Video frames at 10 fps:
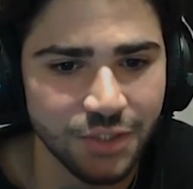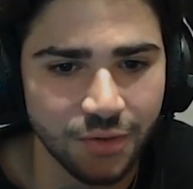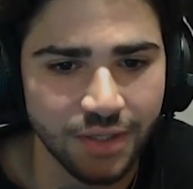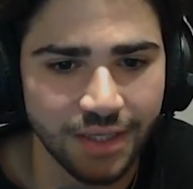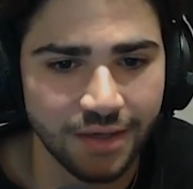
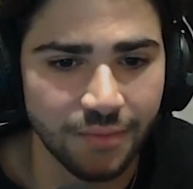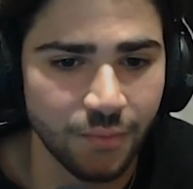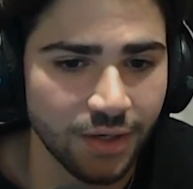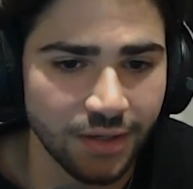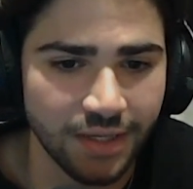clicking on
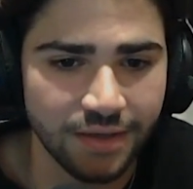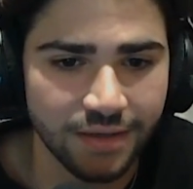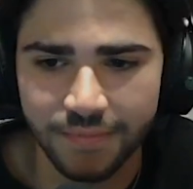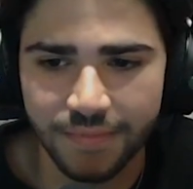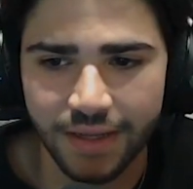one link.
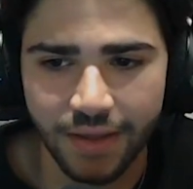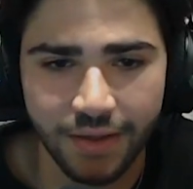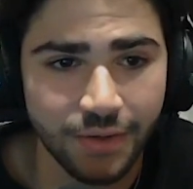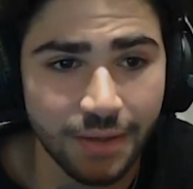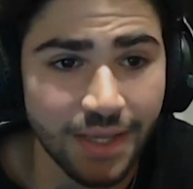
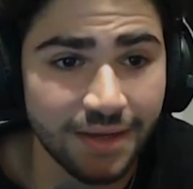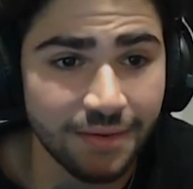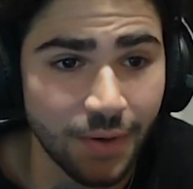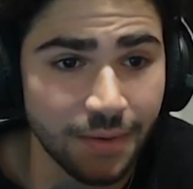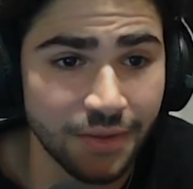
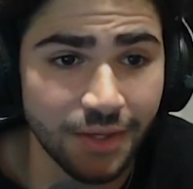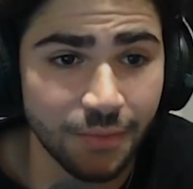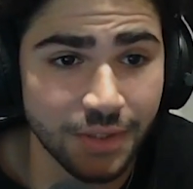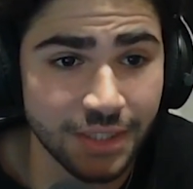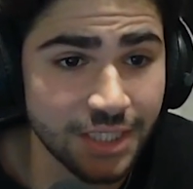I think
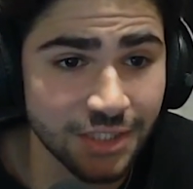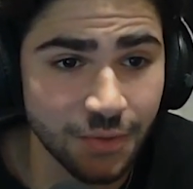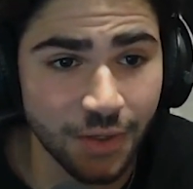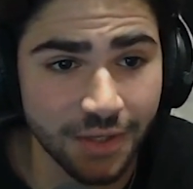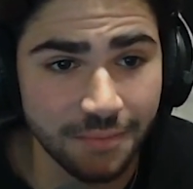would easily
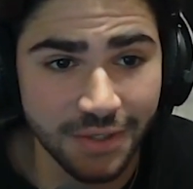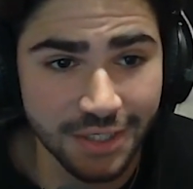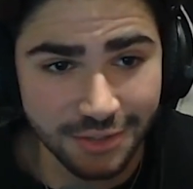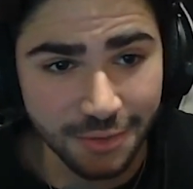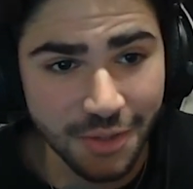one of the
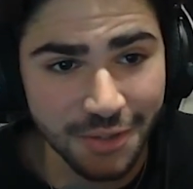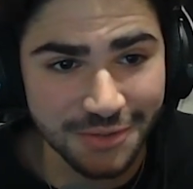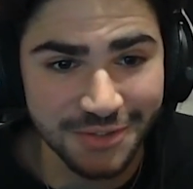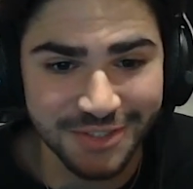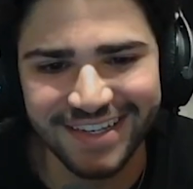biggest loop
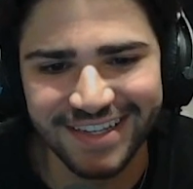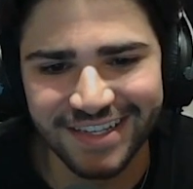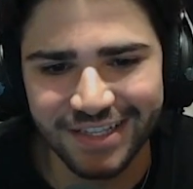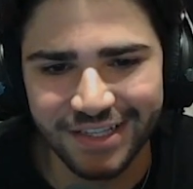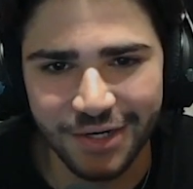closers.
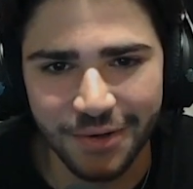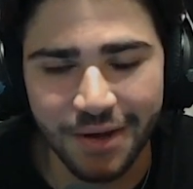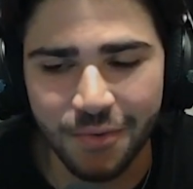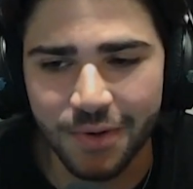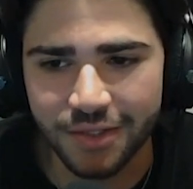
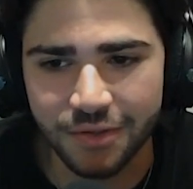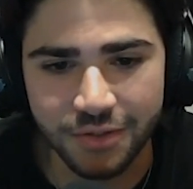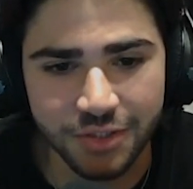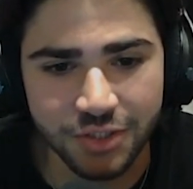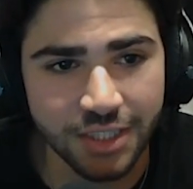How quickly you
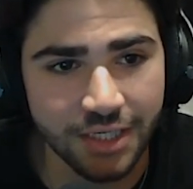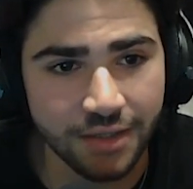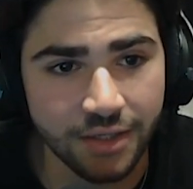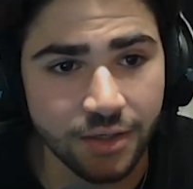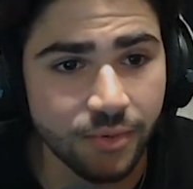could just share
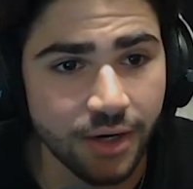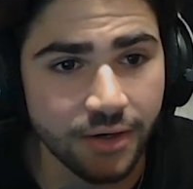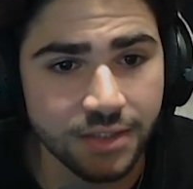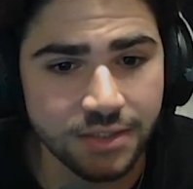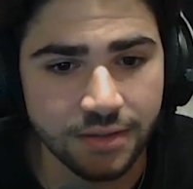like your
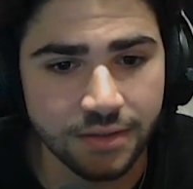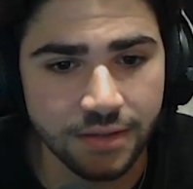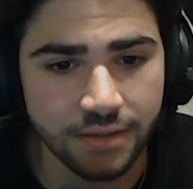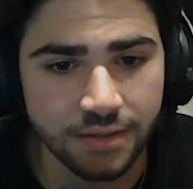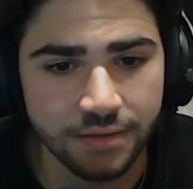progress and
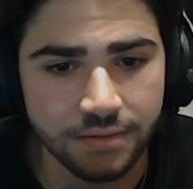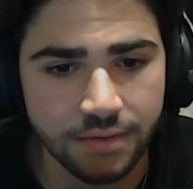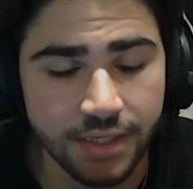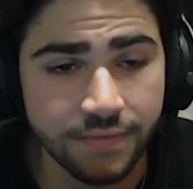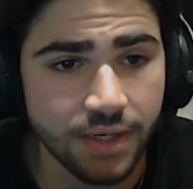
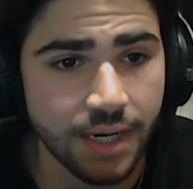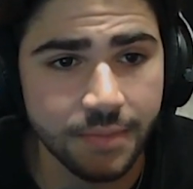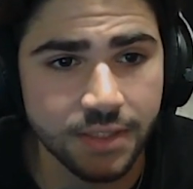even comment